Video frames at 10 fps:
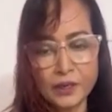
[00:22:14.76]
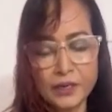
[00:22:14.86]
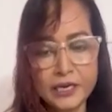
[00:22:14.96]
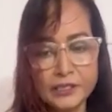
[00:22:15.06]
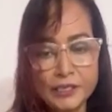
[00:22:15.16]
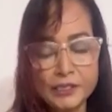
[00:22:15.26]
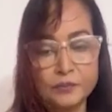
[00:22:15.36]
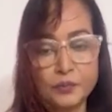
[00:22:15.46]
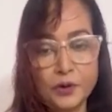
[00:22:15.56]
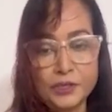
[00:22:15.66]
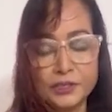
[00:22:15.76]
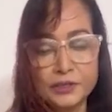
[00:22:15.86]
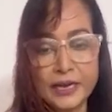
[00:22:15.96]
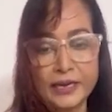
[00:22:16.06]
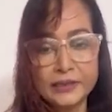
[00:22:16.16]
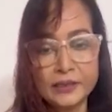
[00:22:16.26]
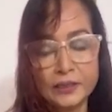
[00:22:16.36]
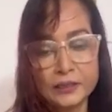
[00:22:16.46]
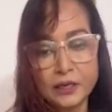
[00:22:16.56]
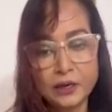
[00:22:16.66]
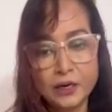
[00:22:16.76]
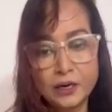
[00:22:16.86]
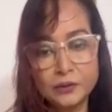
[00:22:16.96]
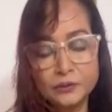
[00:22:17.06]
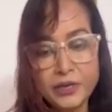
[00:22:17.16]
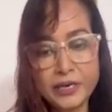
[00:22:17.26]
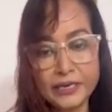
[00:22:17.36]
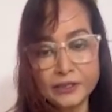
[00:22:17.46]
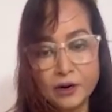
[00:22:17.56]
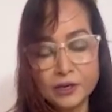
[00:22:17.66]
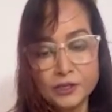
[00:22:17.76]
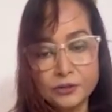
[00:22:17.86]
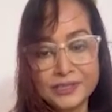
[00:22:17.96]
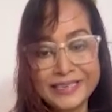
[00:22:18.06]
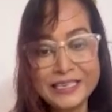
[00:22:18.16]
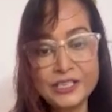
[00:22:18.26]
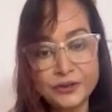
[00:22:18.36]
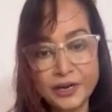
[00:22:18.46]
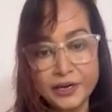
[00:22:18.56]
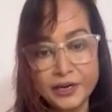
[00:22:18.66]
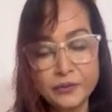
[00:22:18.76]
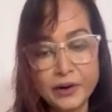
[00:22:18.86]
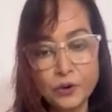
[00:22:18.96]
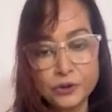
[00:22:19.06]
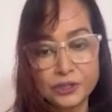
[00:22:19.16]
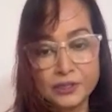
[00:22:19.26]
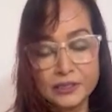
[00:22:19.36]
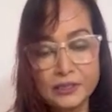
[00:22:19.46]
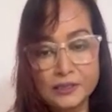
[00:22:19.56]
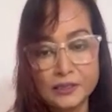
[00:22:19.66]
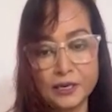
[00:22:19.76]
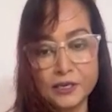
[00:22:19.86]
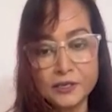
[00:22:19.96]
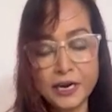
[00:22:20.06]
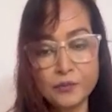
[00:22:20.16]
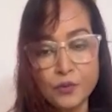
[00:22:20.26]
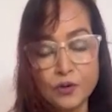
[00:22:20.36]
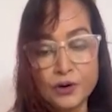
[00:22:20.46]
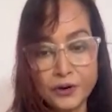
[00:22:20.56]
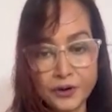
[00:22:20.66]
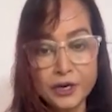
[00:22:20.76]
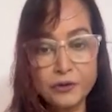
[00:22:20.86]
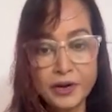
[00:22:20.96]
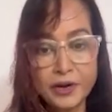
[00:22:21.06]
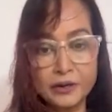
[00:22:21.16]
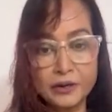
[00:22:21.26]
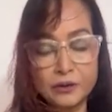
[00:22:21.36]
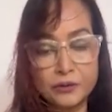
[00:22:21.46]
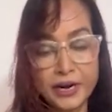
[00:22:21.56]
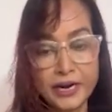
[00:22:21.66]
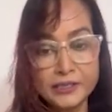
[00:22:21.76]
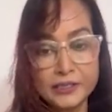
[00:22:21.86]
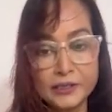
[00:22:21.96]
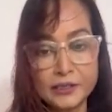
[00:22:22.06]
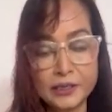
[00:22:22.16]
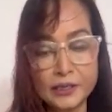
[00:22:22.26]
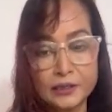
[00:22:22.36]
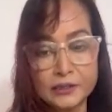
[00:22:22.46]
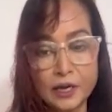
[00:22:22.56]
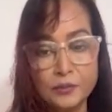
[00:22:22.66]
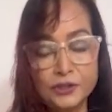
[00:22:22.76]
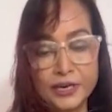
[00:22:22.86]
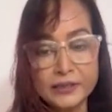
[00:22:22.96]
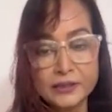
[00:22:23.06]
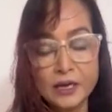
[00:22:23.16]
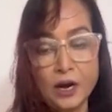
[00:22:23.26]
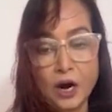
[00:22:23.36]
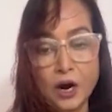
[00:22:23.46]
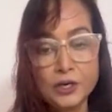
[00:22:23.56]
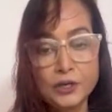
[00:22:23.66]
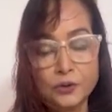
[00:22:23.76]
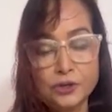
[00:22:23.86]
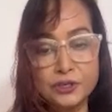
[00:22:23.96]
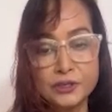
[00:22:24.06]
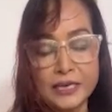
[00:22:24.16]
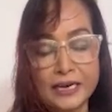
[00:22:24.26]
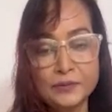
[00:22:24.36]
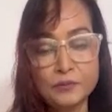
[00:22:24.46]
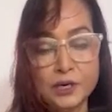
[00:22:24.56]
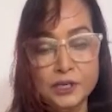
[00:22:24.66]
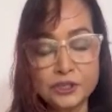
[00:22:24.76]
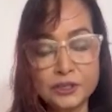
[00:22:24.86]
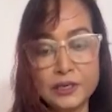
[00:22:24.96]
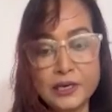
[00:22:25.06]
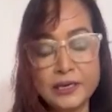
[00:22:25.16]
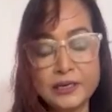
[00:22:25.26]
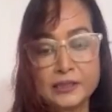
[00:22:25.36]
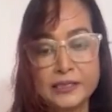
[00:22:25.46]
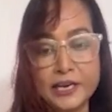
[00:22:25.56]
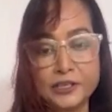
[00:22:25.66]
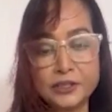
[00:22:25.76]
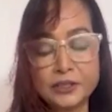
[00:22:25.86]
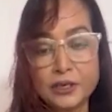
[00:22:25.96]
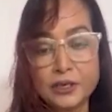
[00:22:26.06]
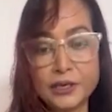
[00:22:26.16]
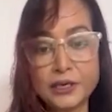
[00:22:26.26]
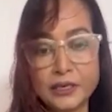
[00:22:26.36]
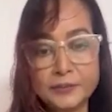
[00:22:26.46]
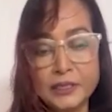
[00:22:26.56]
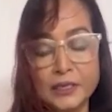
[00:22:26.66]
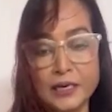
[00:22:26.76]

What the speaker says: it is important that we get on to skill training where oceans are concerned and more career-oriented subjects on oceans at a much earlier stage in the curriculum